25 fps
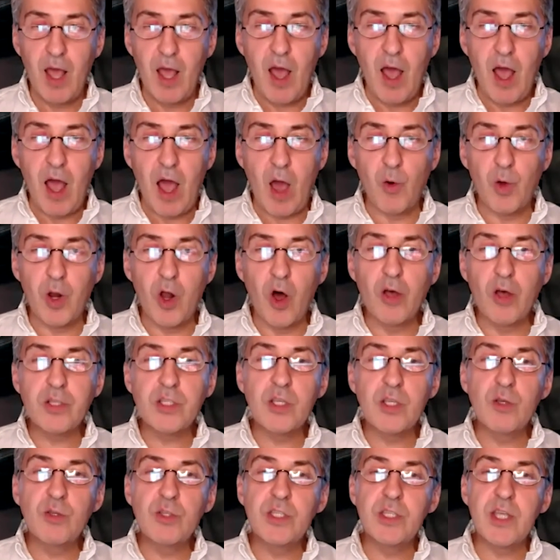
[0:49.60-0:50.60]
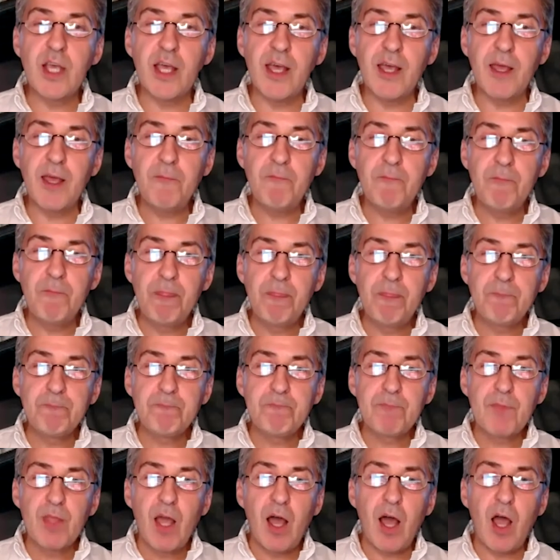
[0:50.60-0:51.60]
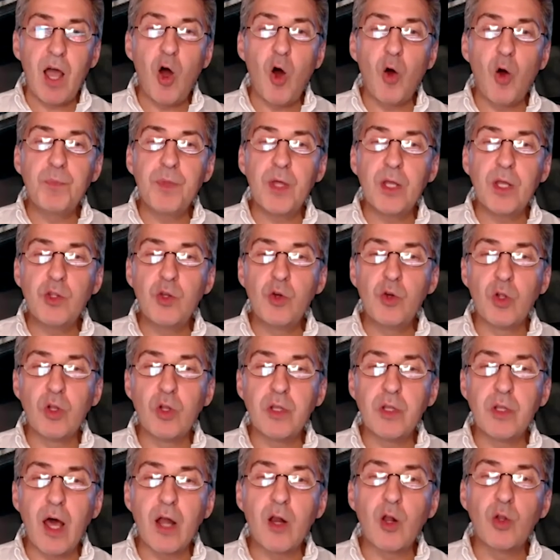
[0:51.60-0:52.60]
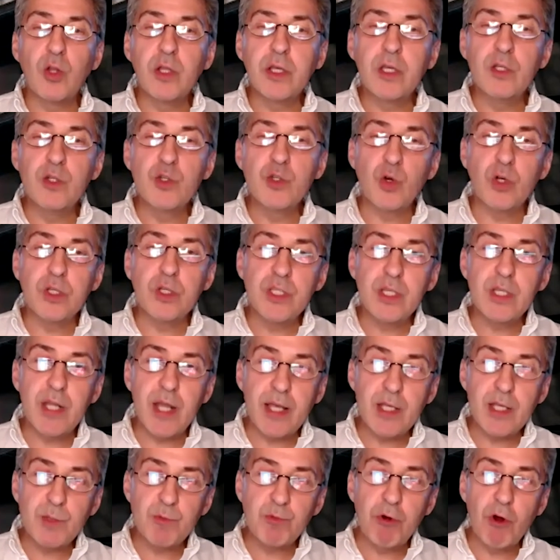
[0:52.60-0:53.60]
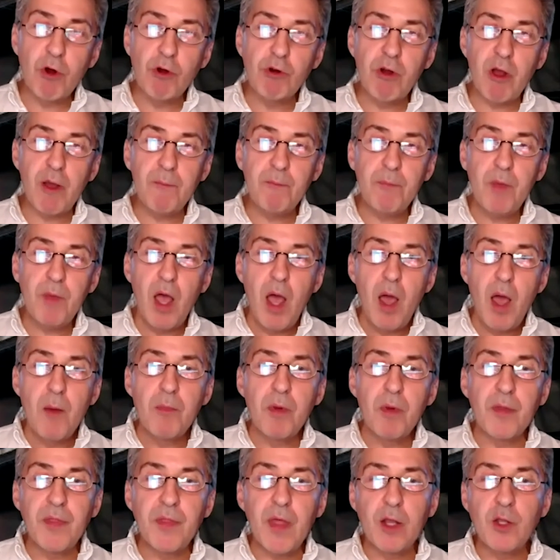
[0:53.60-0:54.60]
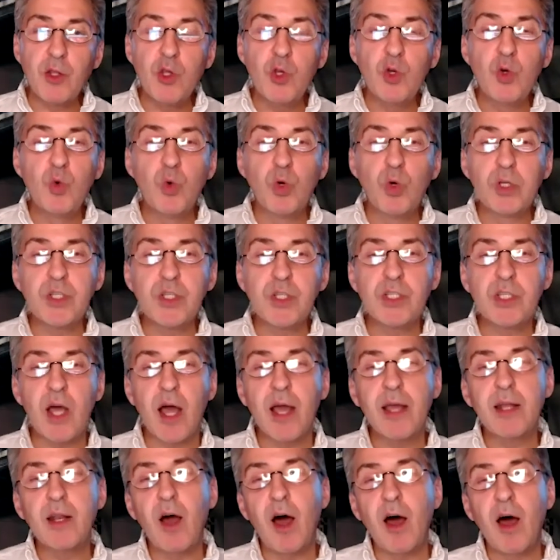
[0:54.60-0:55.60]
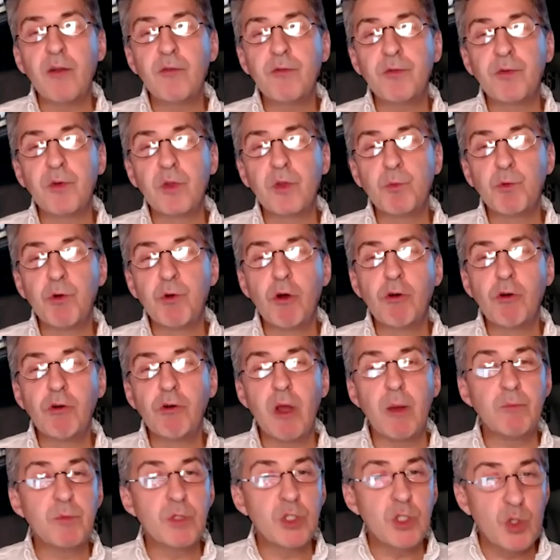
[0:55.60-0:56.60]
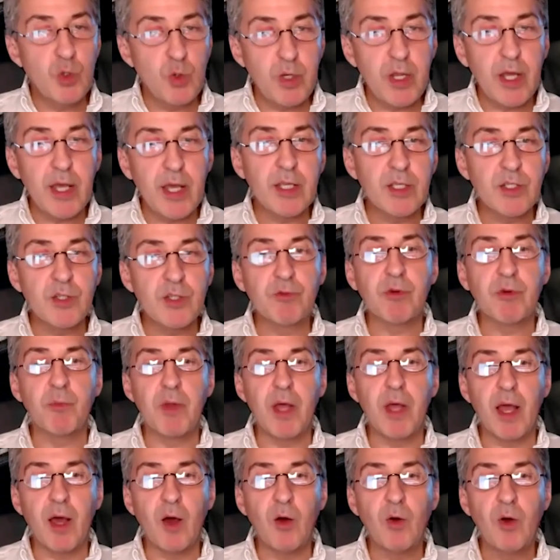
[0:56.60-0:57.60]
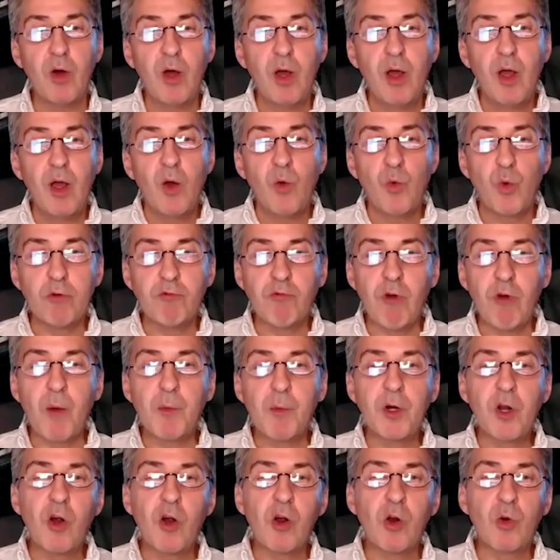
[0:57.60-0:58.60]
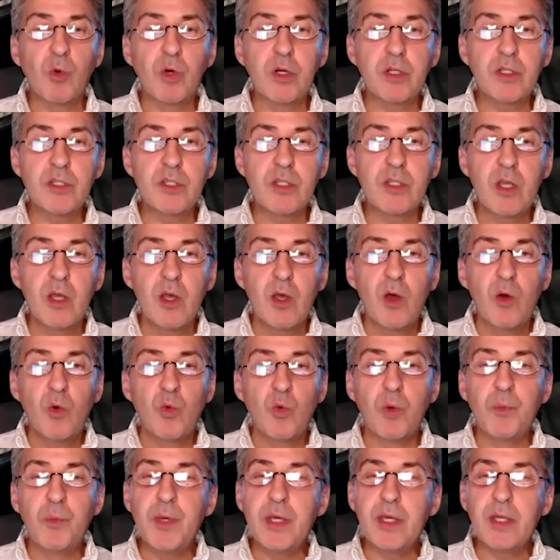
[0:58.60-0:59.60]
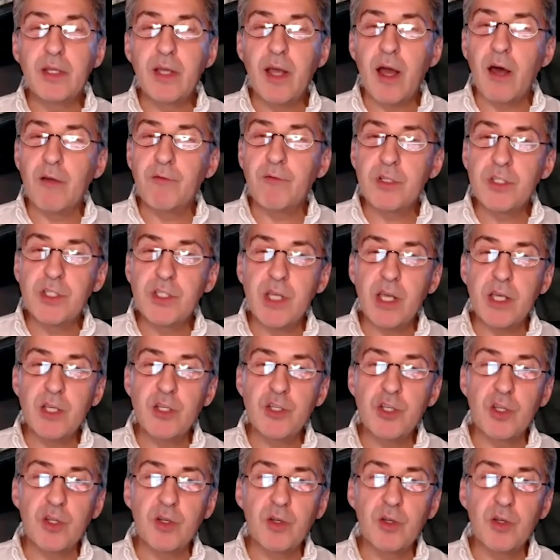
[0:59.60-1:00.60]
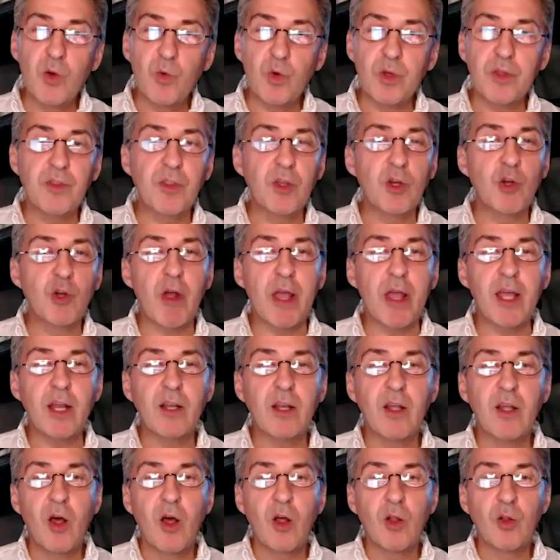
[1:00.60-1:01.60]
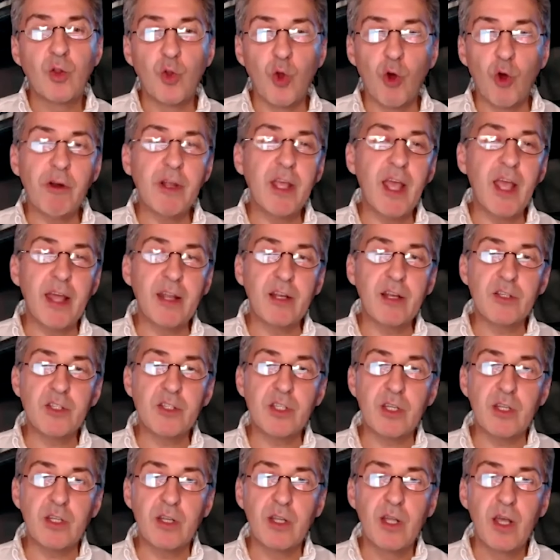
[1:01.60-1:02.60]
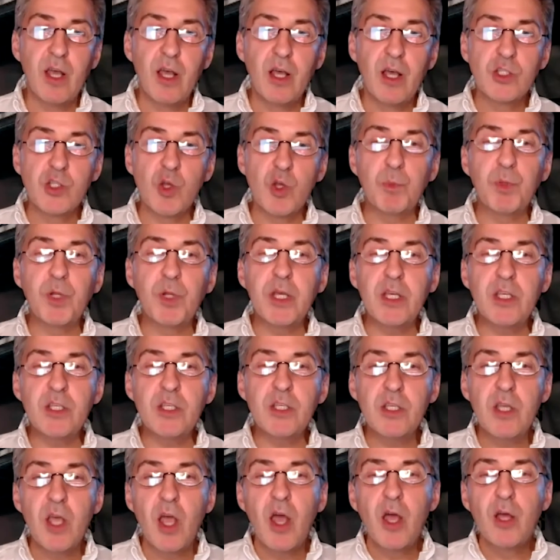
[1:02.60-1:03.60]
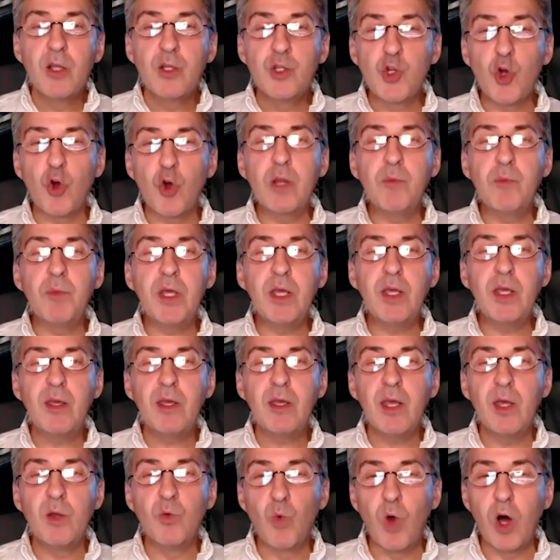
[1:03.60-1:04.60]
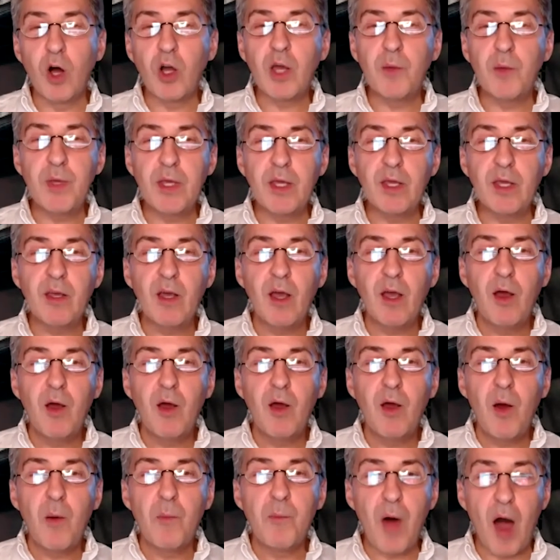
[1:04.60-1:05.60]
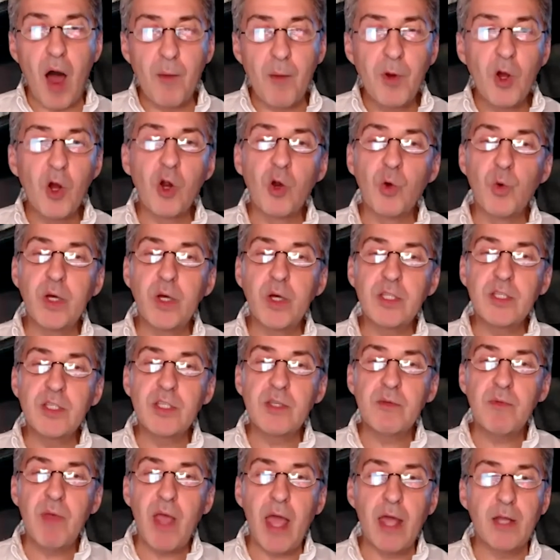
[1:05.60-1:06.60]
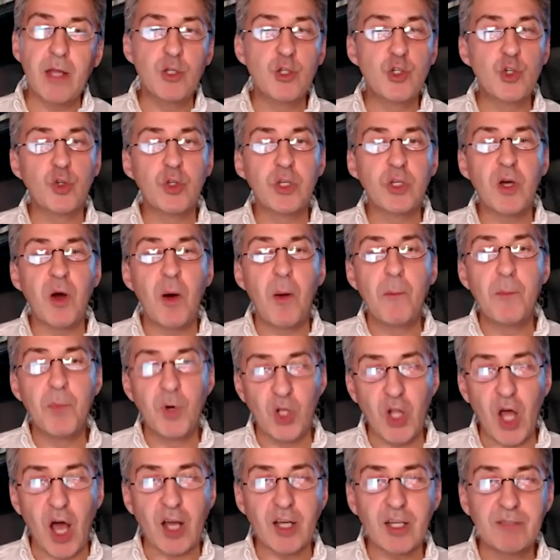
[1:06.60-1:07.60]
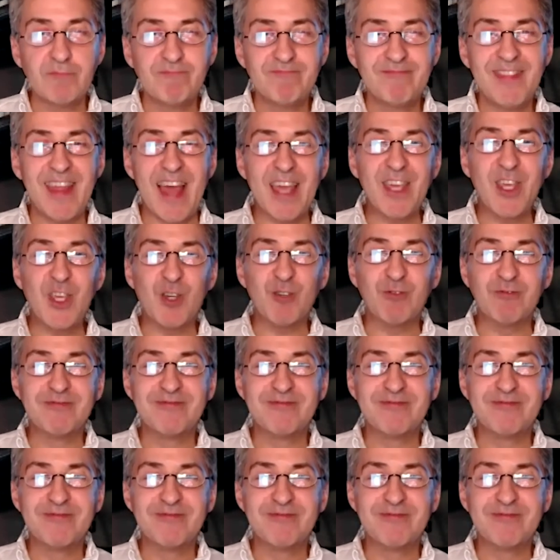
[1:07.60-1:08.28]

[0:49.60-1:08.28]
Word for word: I would also say, I hope that you'll not only enjoy today's program, but that you will sign on for the program two days from now when Robert Hurwitz will be in conversation with the great Laurie Anderson. So please Join me in welcoming Bob Hurwitz and Julia Bullock. Thank you.